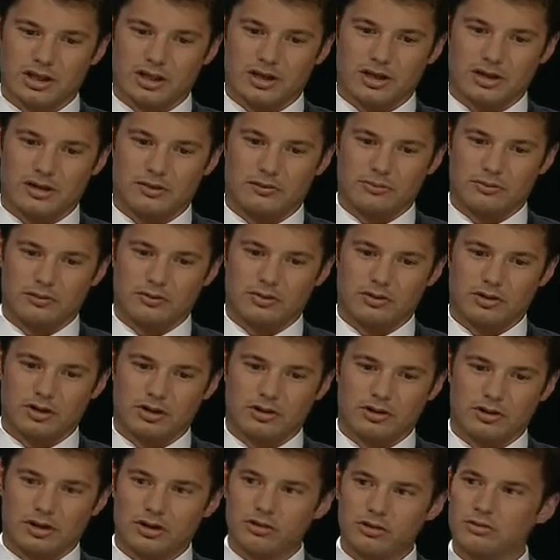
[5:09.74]
Um,
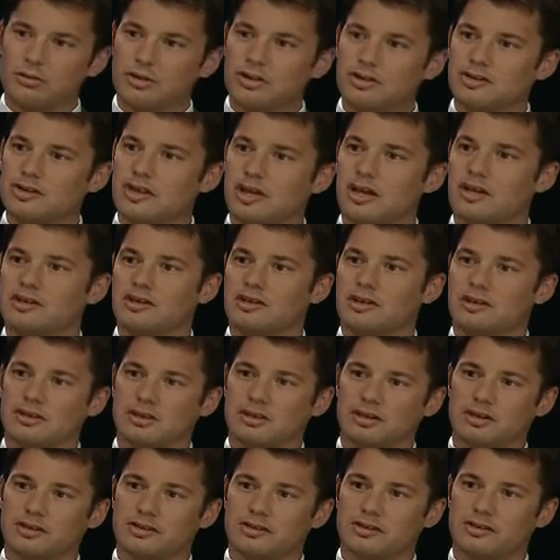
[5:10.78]
Low-risk asset
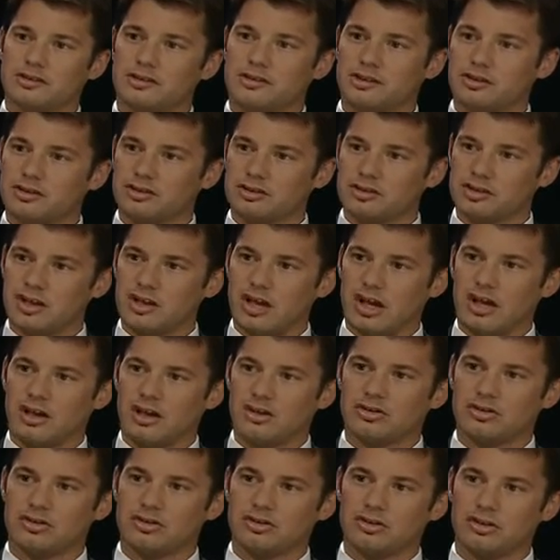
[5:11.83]
classes such as
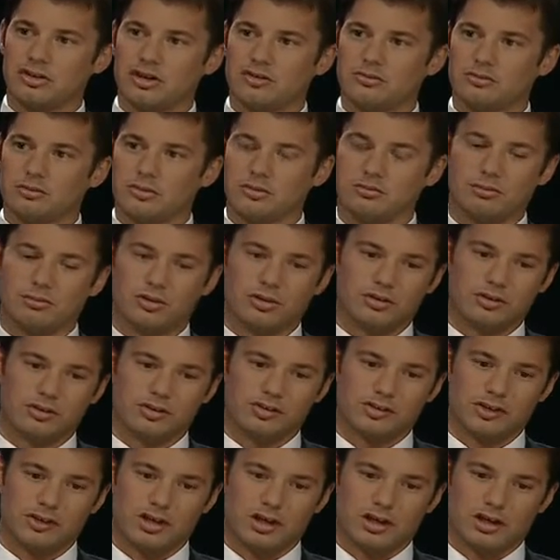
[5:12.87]
cash and uh -huh. government
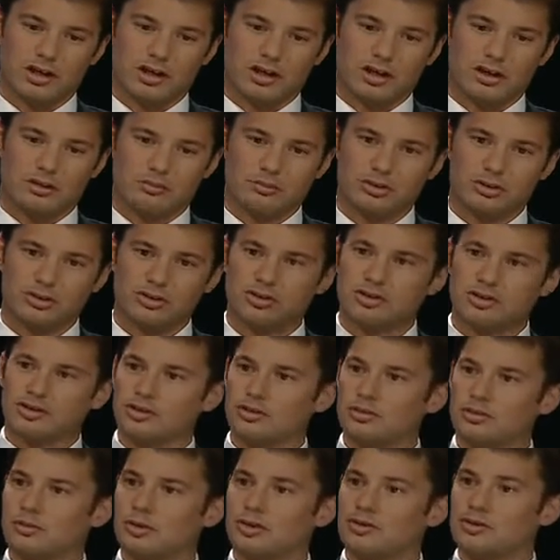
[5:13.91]
bonds uh,
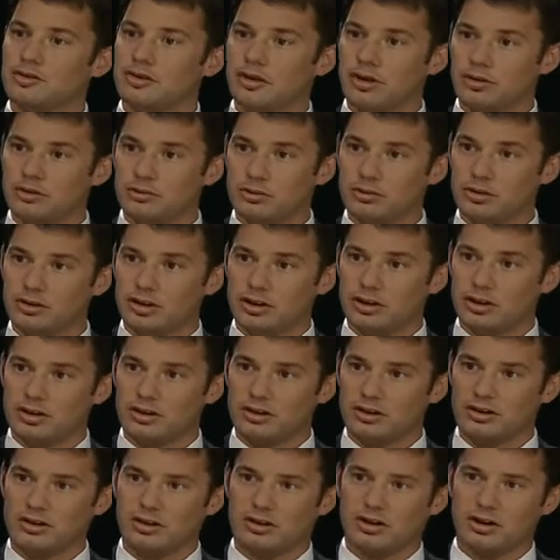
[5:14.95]
producing almost no
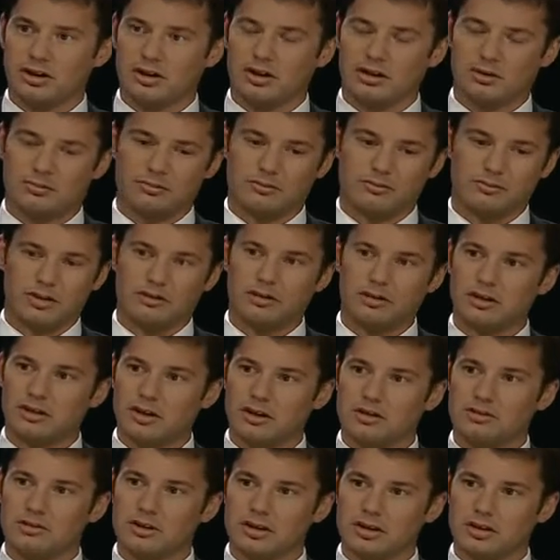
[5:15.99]
return, um, exactly. um, very
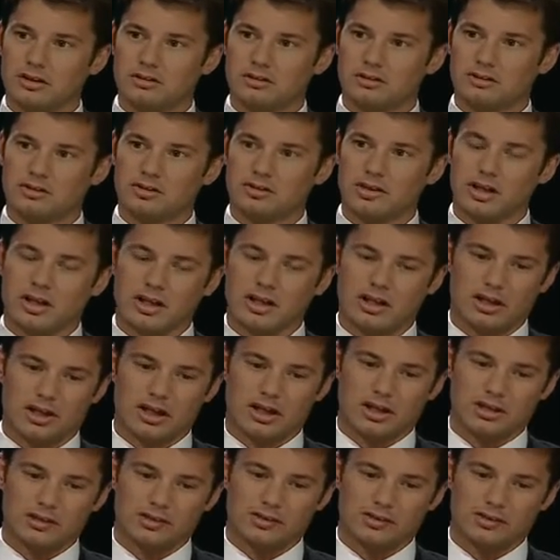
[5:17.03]
low yields. Mm-hmm.